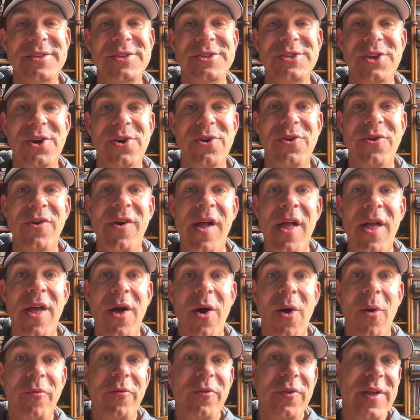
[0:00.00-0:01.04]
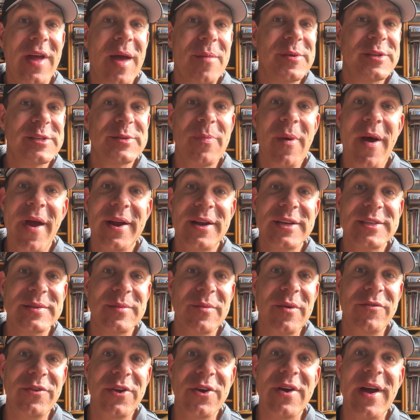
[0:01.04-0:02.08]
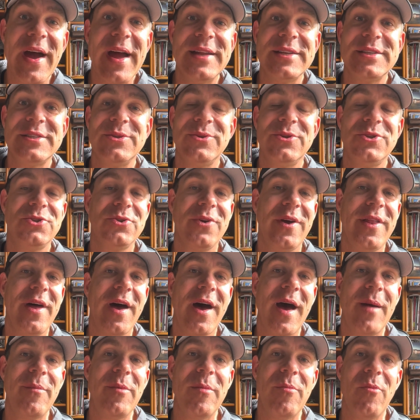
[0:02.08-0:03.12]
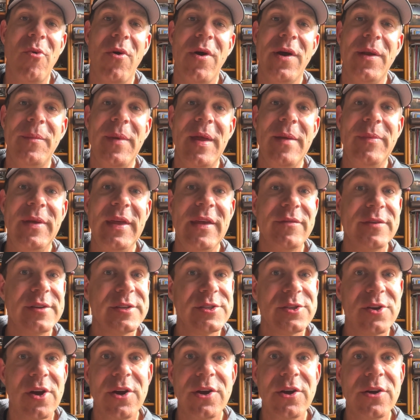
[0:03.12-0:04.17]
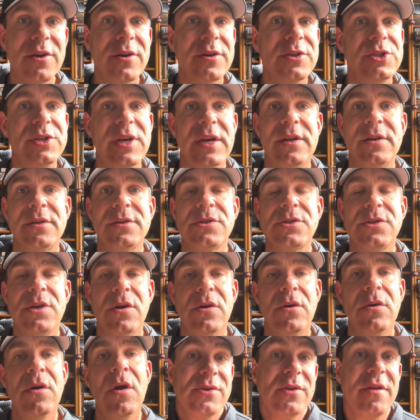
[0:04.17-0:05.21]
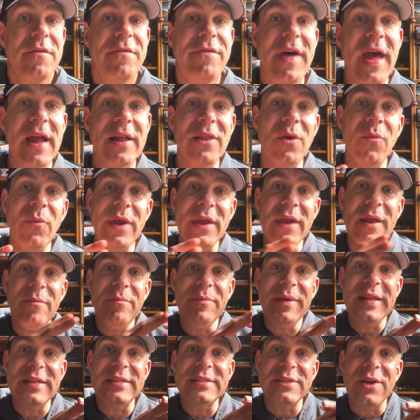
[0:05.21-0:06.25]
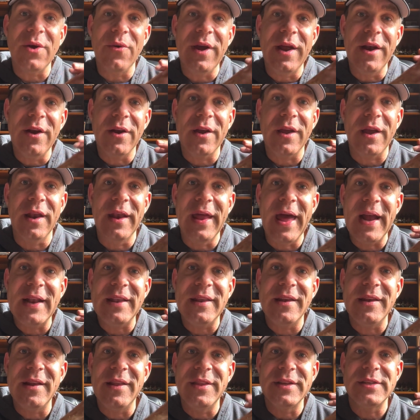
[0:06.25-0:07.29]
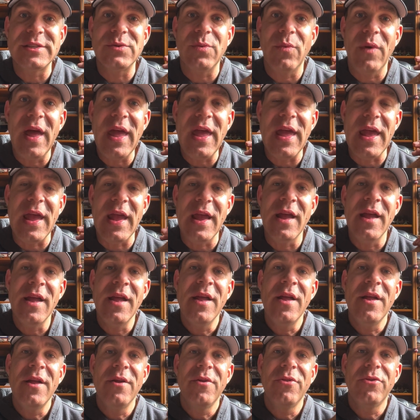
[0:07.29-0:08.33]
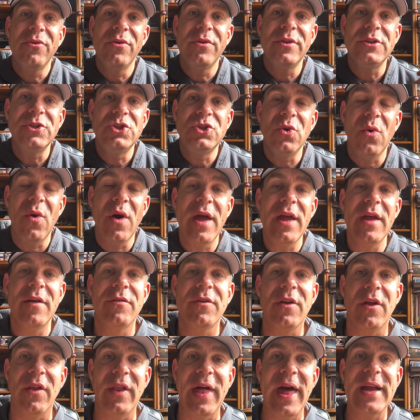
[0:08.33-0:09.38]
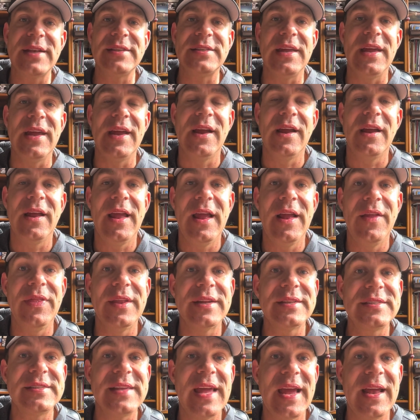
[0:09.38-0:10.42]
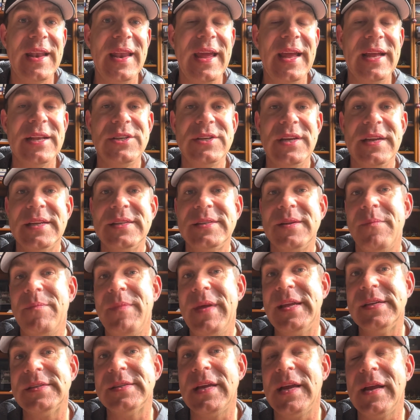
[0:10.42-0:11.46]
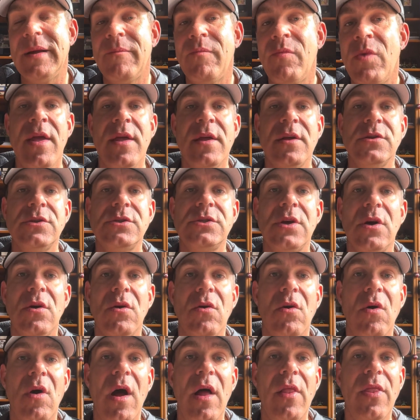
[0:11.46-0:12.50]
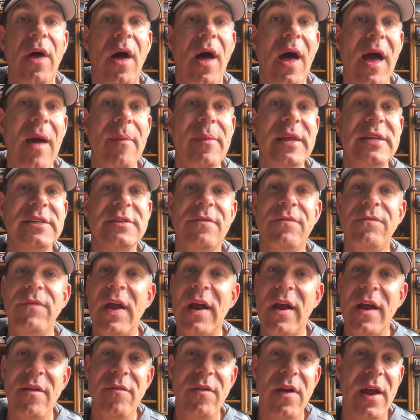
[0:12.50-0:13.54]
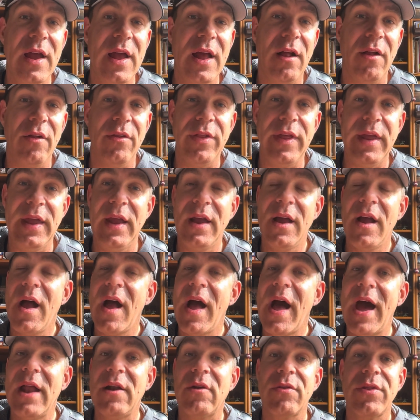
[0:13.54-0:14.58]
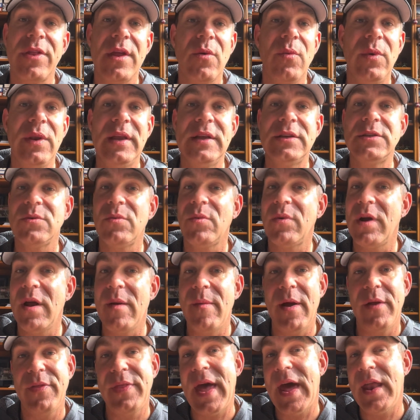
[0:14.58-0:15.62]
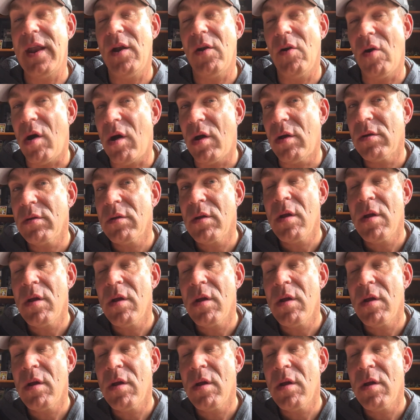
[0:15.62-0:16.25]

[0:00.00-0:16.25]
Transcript: So hopefully I'm inspiring some of you guys to enjoy the hobby more and maybe even start your own channel. So the fact that we can be so interconnected in this way through the joy of collecting in this day and age is amazing. So the hobby is very, very healthy. I don't think we need to worry about that at all.